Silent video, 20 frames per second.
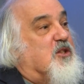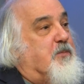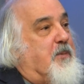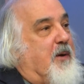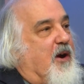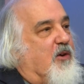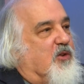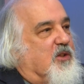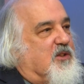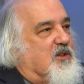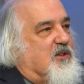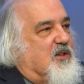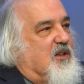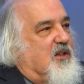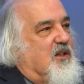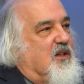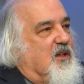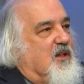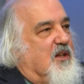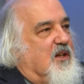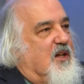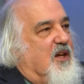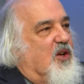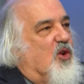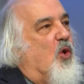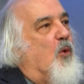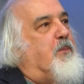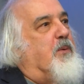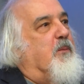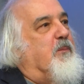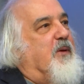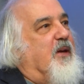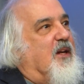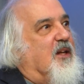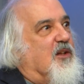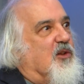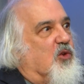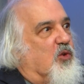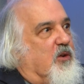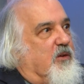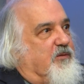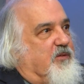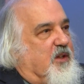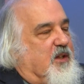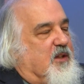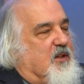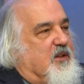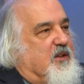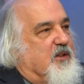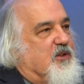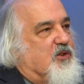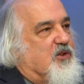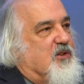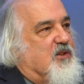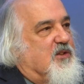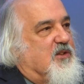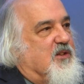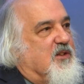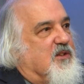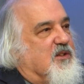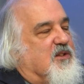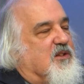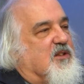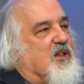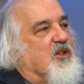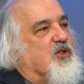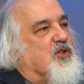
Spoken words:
transparency and open meeting law violations and